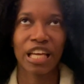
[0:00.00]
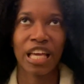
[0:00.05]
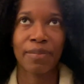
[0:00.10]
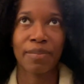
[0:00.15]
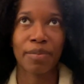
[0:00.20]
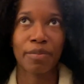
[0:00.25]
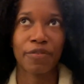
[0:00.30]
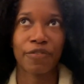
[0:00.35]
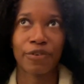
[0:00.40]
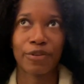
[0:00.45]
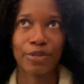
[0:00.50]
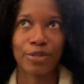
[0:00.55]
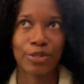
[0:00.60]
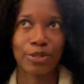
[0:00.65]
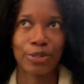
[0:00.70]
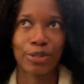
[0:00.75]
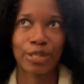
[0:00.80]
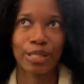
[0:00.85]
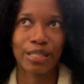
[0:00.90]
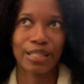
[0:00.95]
made me feel
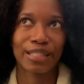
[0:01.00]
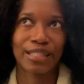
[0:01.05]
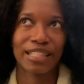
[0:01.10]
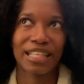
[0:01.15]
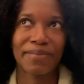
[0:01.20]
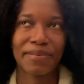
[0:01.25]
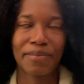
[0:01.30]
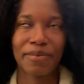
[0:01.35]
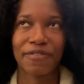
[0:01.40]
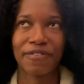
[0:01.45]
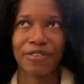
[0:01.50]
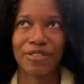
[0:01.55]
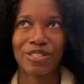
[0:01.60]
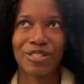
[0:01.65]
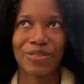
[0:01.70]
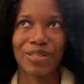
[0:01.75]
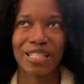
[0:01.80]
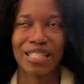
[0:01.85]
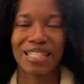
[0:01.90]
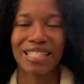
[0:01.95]
so good. It made me feel
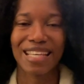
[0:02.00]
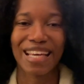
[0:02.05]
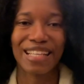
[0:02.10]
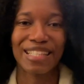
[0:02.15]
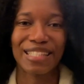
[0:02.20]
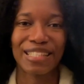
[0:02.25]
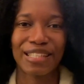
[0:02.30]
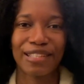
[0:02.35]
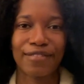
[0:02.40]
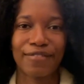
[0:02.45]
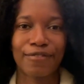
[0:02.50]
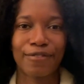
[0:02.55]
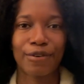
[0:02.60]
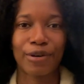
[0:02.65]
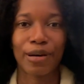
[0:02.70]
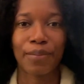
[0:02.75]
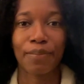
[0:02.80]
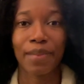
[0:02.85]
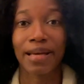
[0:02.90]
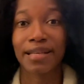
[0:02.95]
so excited
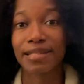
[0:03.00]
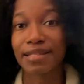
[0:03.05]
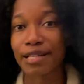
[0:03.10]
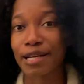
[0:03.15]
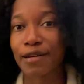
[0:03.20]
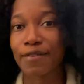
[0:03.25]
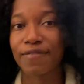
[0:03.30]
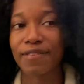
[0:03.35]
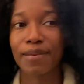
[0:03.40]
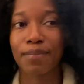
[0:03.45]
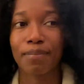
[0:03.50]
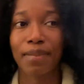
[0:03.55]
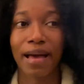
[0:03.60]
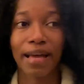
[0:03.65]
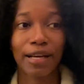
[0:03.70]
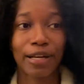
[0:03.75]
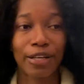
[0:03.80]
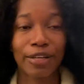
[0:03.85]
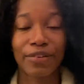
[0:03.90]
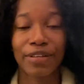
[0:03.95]
for myself and my
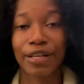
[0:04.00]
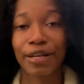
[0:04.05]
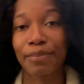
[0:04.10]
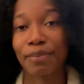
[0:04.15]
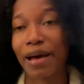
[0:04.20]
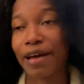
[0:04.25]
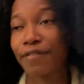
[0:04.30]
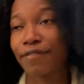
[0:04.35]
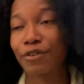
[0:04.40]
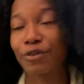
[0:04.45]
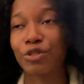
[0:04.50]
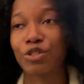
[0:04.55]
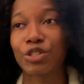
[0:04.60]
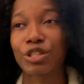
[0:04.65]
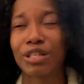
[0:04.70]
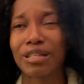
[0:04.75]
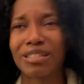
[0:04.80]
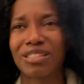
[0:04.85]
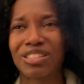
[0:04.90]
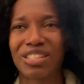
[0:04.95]
career and my future
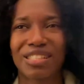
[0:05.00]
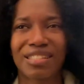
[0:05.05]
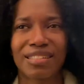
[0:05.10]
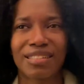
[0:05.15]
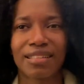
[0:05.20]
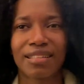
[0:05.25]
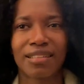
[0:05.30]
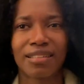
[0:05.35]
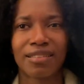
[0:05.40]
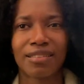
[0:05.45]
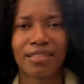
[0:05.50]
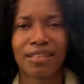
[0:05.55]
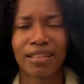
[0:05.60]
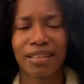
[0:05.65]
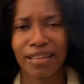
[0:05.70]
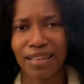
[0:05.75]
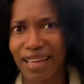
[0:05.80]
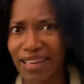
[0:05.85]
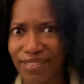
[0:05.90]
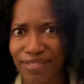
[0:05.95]
and just
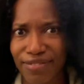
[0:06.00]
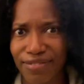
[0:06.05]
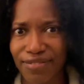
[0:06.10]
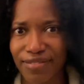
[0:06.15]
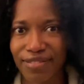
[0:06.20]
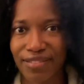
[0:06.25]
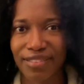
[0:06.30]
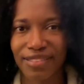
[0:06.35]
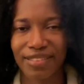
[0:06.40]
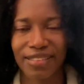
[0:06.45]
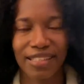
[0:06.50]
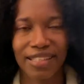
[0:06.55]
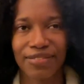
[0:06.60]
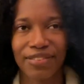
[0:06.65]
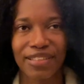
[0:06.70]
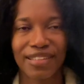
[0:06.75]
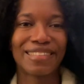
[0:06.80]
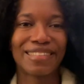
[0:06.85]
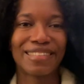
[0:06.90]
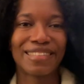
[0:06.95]
life
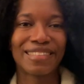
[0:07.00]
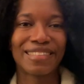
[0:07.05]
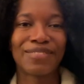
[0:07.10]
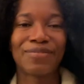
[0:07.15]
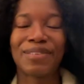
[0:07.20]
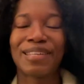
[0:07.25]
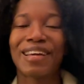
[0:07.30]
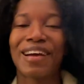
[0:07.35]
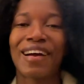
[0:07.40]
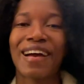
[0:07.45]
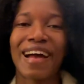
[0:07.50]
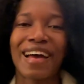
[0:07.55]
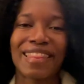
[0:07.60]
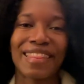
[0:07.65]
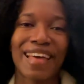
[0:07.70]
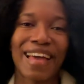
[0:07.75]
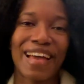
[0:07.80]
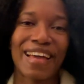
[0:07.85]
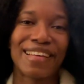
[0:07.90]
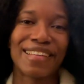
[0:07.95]
living. We are at
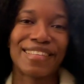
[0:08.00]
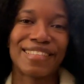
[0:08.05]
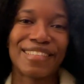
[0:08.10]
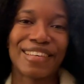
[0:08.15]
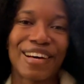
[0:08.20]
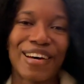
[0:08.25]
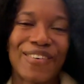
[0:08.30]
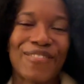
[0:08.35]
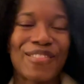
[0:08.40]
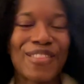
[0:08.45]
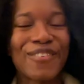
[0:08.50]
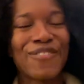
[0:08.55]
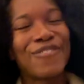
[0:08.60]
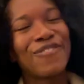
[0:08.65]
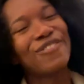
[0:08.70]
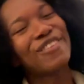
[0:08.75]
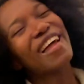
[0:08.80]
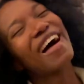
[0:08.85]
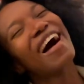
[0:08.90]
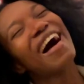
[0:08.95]
the end of the
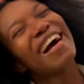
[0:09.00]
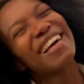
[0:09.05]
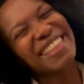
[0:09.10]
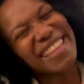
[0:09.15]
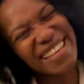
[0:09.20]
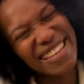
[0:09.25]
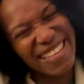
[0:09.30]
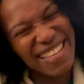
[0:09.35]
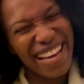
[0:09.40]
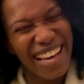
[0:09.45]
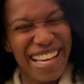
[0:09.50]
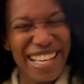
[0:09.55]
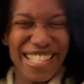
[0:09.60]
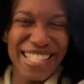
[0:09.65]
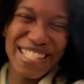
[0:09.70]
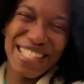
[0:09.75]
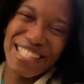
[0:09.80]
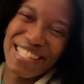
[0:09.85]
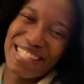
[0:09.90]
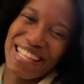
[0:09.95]
vlog. Thank you
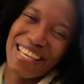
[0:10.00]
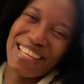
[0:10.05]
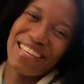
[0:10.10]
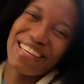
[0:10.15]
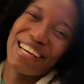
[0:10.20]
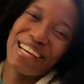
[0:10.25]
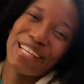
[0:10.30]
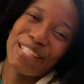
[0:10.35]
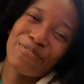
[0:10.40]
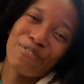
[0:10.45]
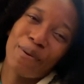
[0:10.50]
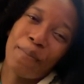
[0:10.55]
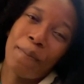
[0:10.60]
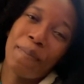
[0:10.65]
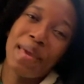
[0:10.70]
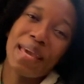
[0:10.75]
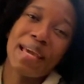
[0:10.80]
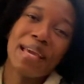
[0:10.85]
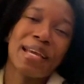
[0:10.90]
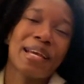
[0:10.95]
guys. Thank you guys for
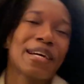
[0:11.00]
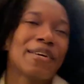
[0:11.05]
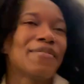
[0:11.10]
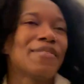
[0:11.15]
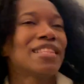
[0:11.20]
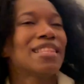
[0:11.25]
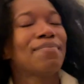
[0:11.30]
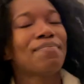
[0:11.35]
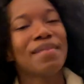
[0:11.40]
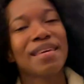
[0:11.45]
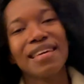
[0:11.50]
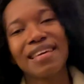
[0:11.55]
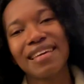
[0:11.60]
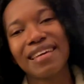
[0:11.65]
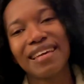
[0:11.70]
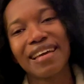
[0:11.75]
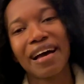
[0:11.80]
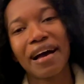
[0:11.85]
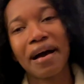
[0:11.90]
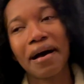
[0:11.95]
being here with
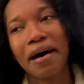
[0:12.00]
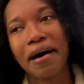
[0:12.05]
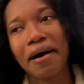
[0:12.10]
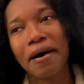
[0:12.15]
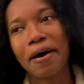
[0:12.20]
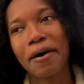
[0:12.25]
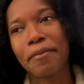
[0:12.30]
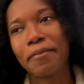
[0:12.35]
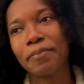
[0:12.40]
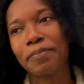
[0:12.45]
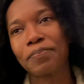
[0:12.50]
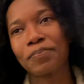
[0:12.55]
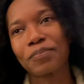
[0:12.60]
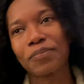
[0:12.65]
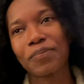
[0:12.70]
me. Um,